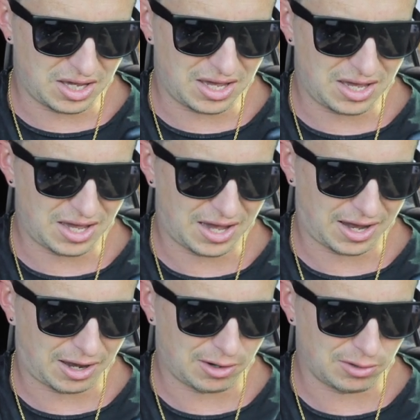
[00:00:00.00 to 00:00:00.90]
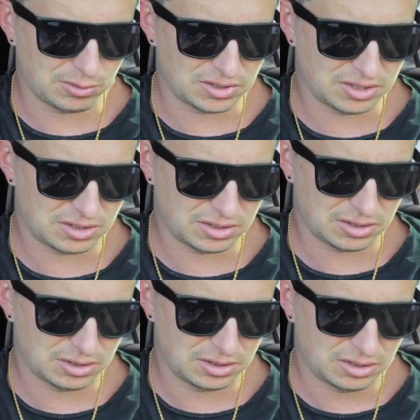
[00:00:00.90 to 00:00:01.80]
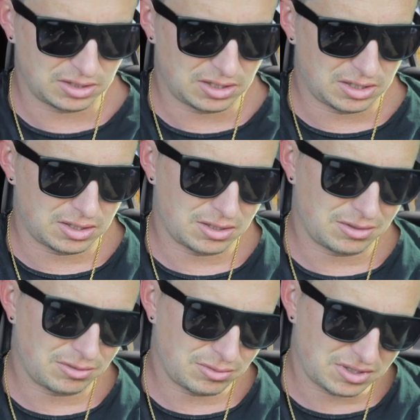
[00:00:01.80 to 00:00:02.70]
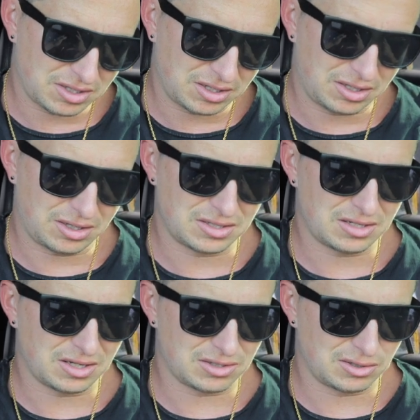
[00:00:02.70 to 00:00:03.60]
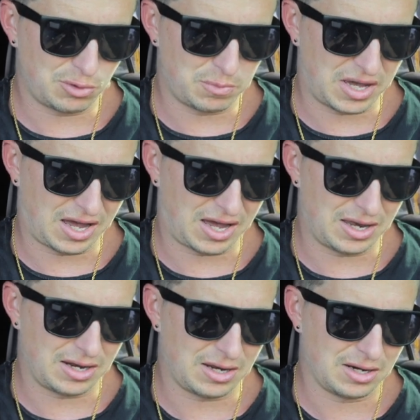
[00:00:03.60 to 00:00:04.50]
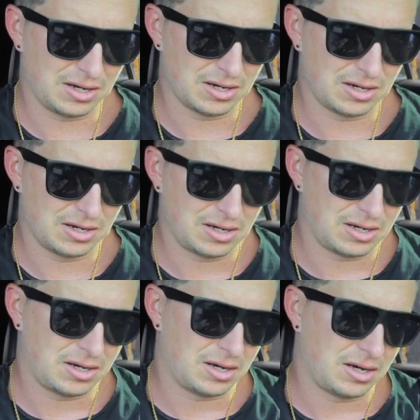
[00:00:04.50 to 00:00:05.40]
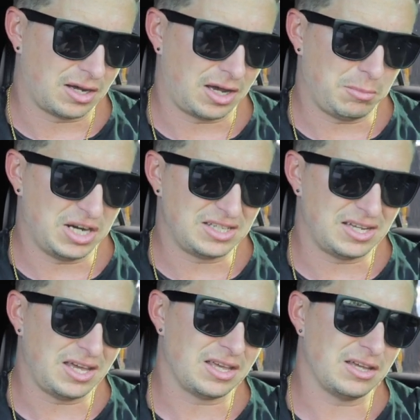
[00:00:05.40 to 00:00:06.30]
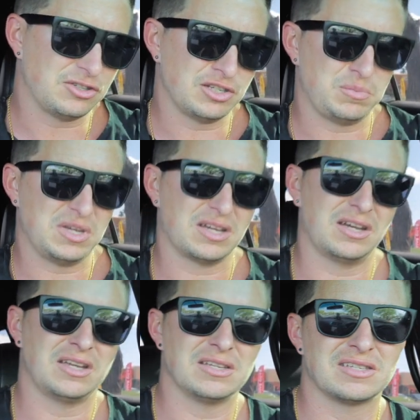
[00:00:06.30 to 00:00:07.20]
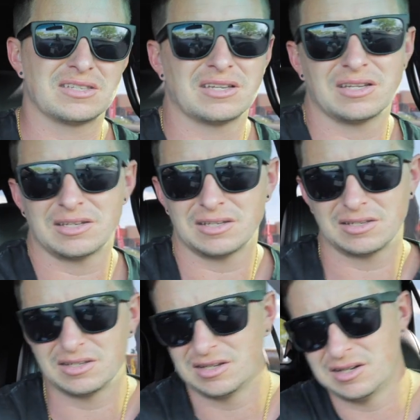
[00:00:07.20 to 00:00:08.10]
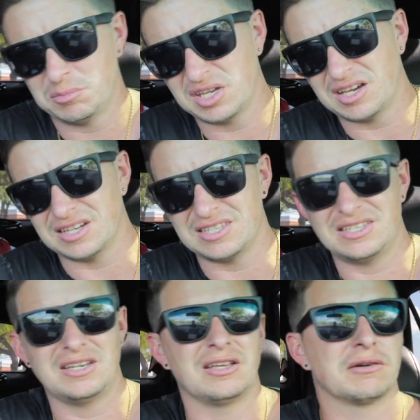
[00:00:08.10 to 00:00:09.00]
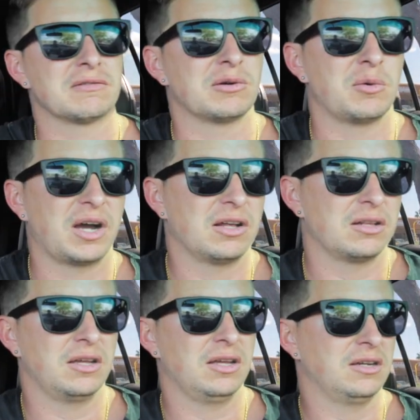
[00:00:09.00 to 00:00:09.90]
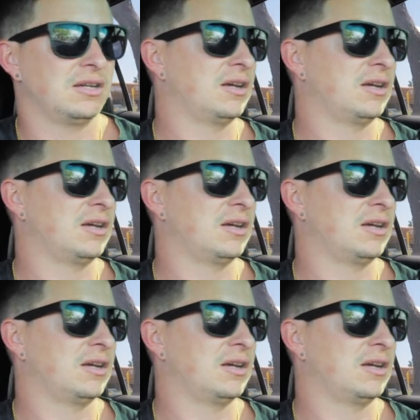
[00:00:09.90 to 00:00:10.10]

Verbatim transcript: a house. Okay, that's not so bad. I'm gonna take it just because I've been kind of sitting here for a while and